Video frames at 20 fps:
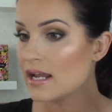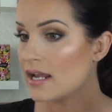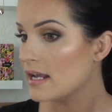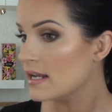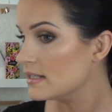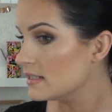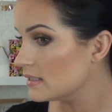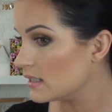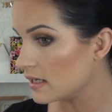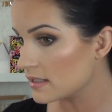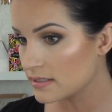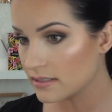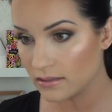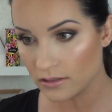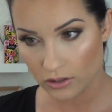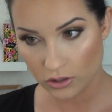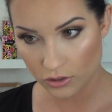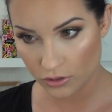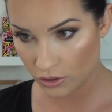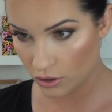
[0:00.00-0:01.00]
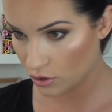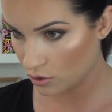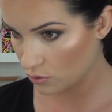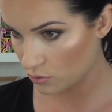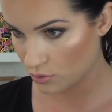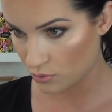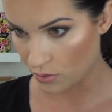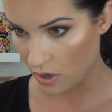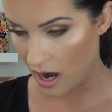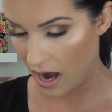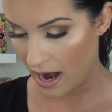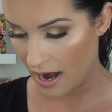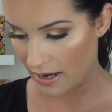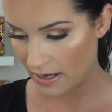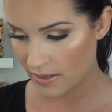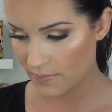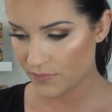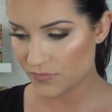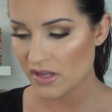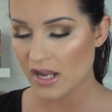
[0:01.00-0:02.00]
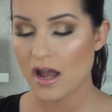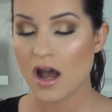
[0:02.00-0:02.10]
It doesn't look too dry.